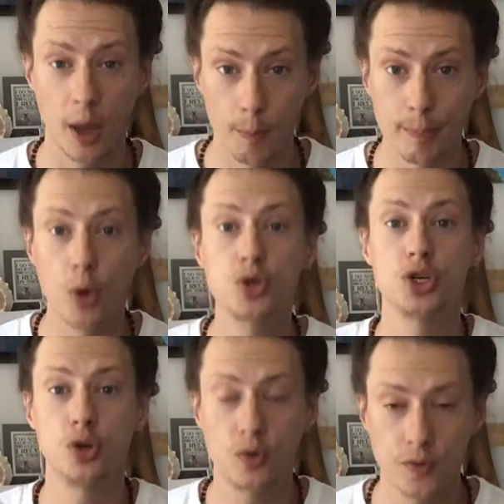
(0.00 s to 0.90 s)

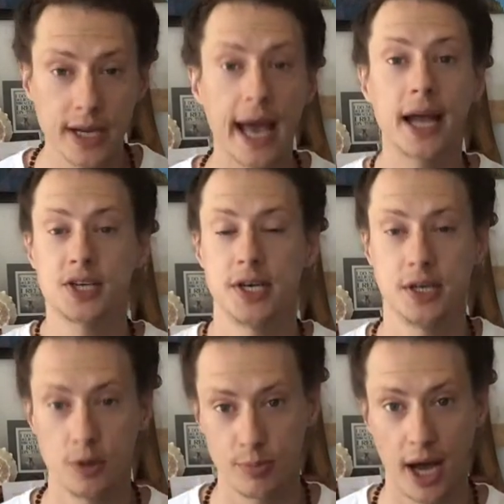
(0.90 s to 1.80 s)
emotional reaction
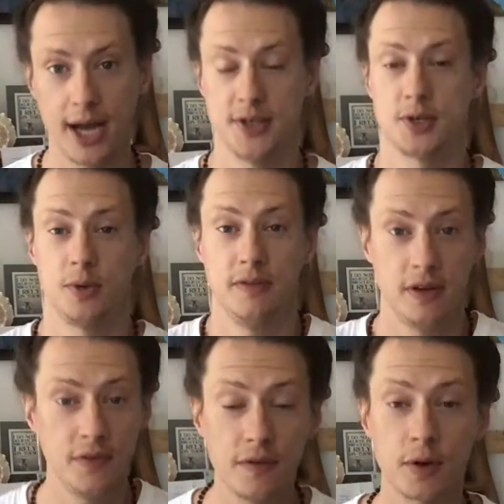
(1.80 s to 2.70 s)
in your body. So even
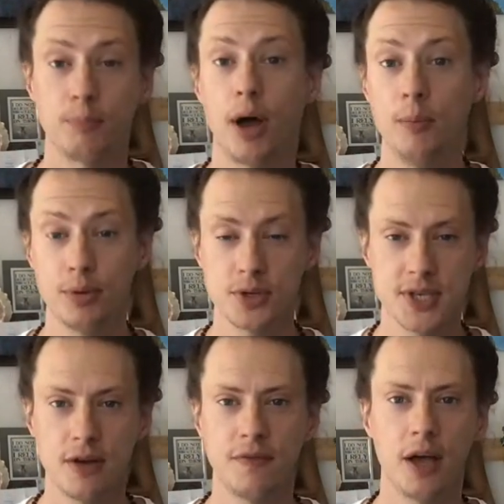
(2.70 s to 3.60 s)
if you have to pump
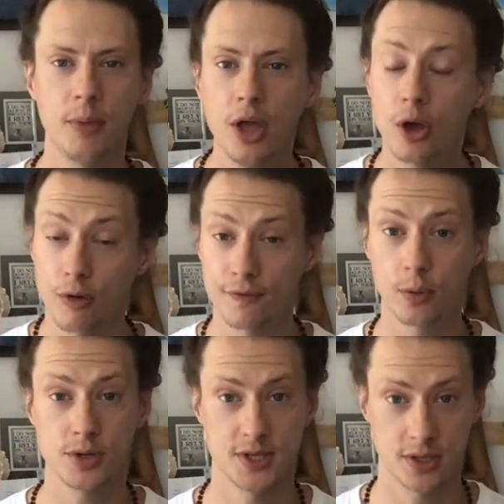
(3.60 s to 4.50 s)
yourself up or
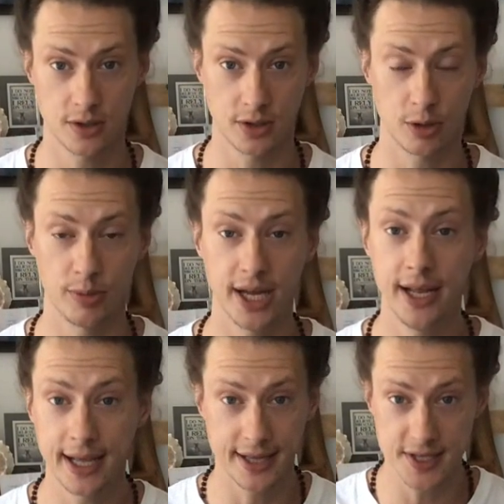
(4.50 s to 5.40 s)
force it a little
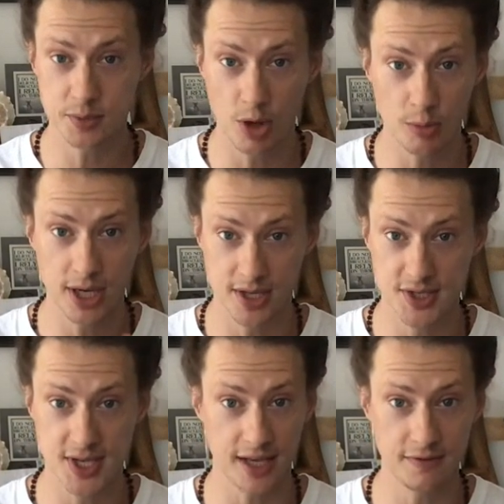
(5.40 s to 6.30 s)
bit, in this moment,
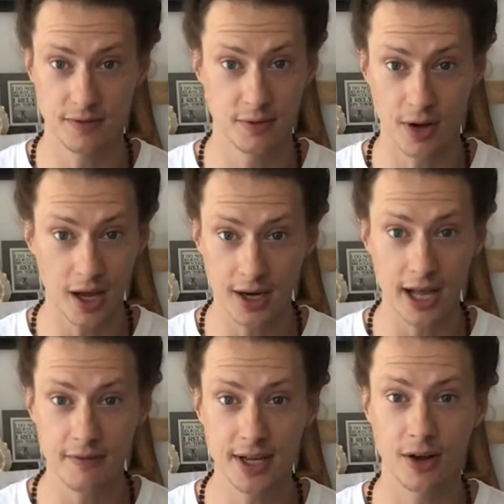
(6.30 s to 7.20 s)
it's safe. You're not going to
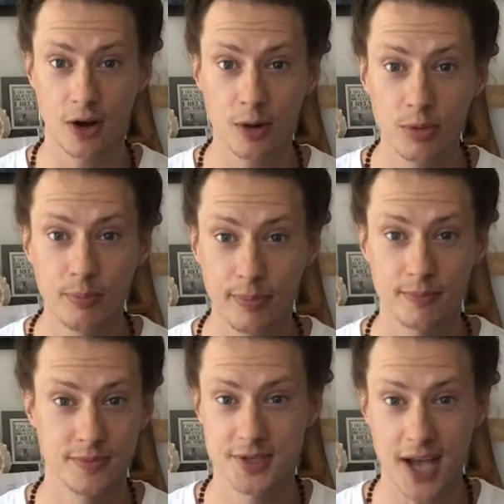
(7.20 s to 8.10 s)
have any horrible
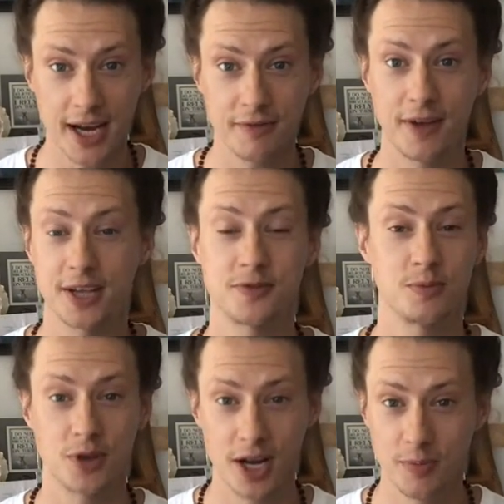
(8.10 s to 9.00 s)
side effects from
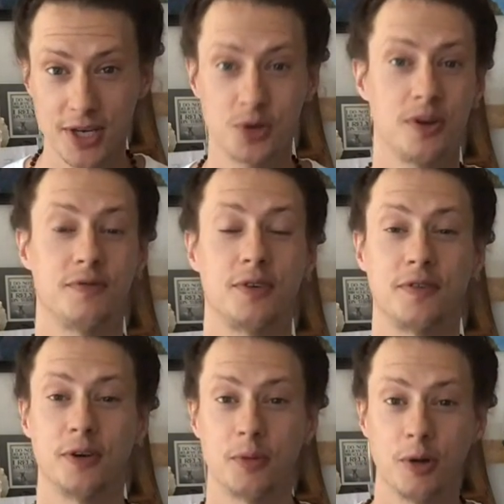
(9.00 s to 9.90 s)
trying to be joyful
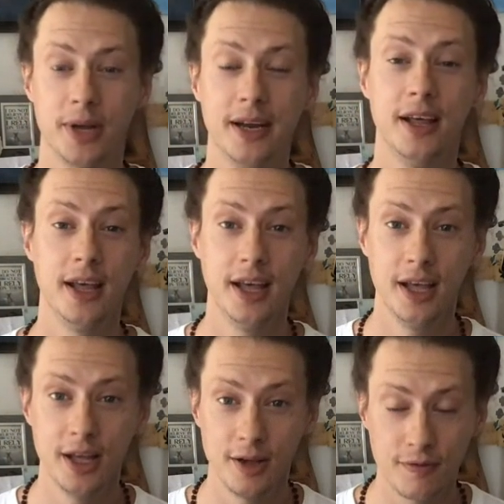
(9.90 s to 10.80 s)
for a moment.
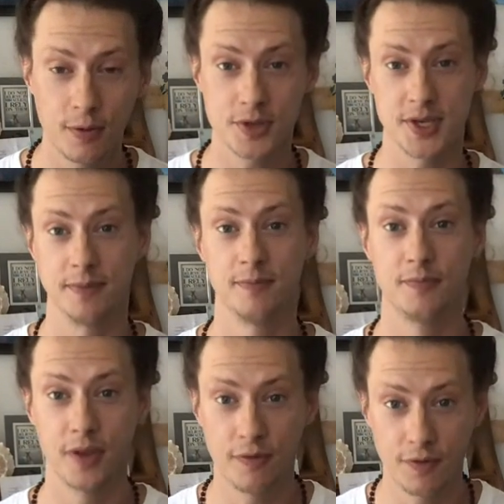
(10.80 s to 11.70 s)
Force it.
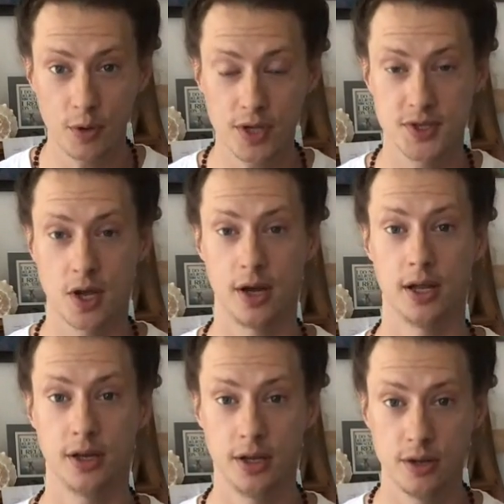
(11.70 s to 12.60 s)
Focus on
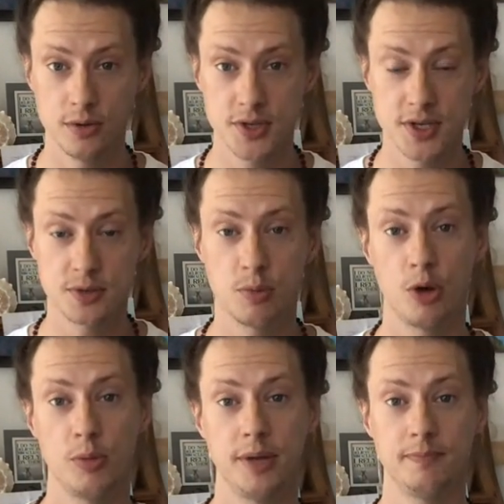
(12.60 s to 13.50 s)
it. Use this
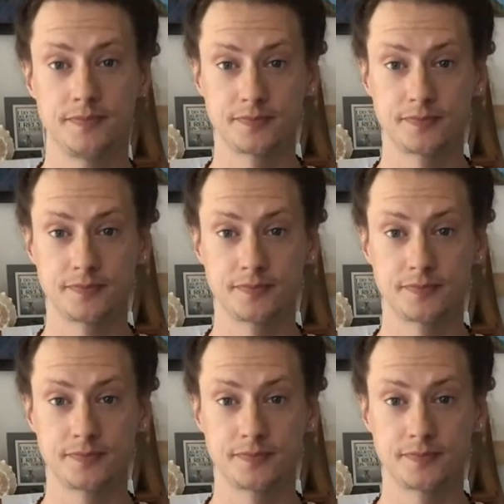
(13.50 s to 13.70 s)
moment,